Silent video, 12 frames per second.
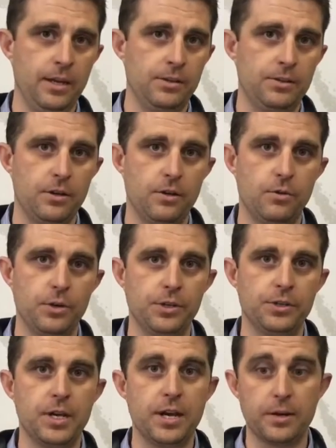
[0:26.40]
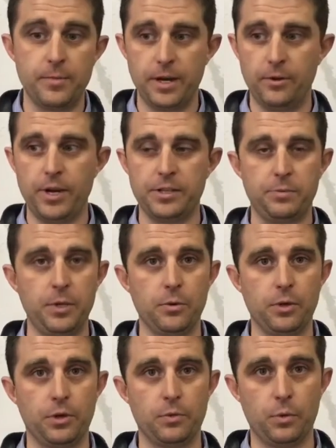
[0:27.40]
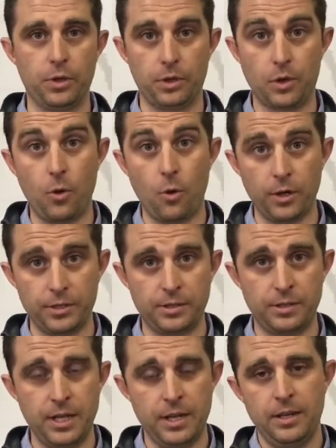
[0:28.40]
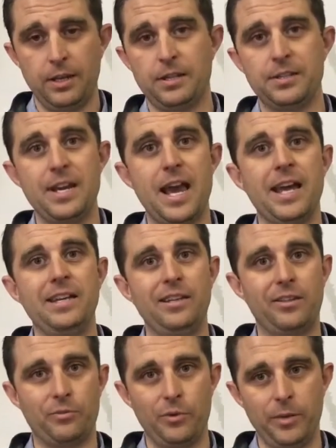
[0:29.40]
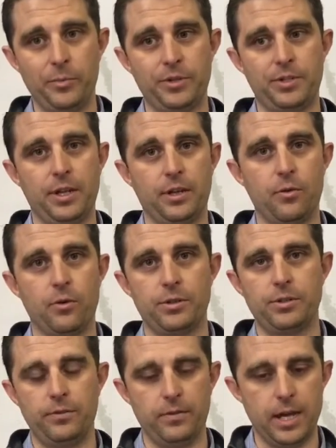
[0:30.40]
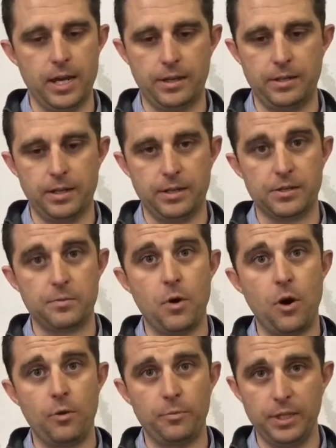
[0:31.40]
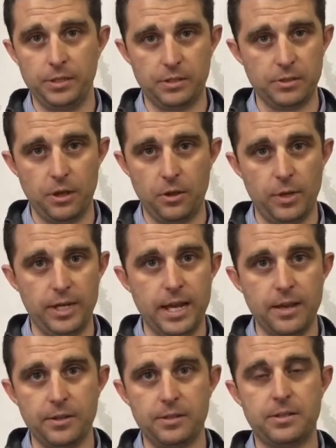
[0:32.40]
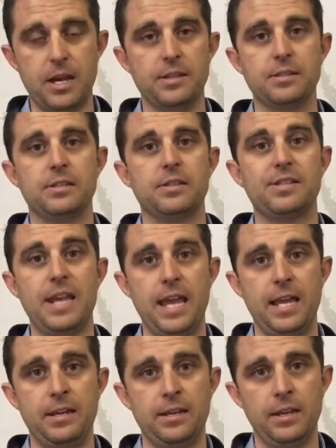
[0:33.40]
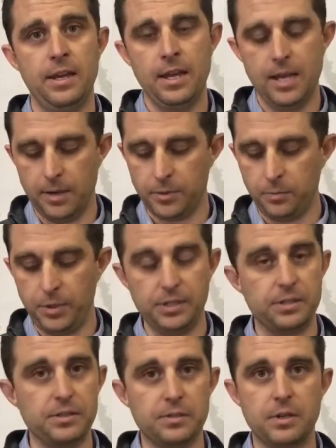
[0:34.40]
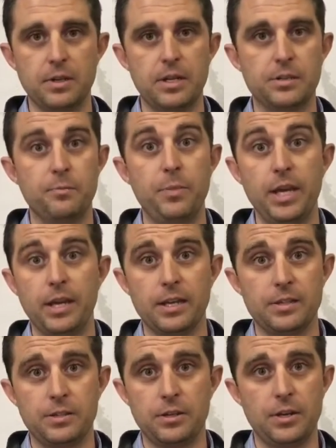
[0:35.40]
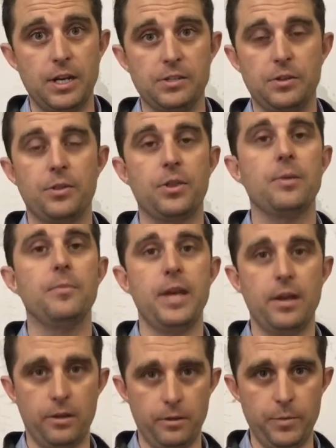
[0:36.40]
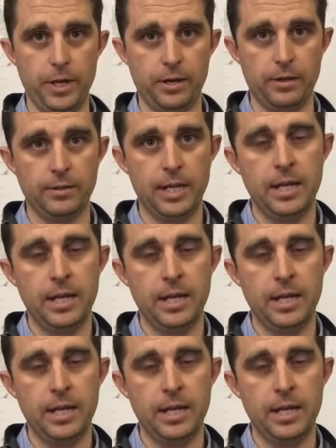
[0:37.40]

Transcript: So when you're talking about a recipe with, with quartz, it's 93% quartz. You've got uh, small pieces all the way down to sizes of sand, up to pieces as big as your as your thumbnail or bigger.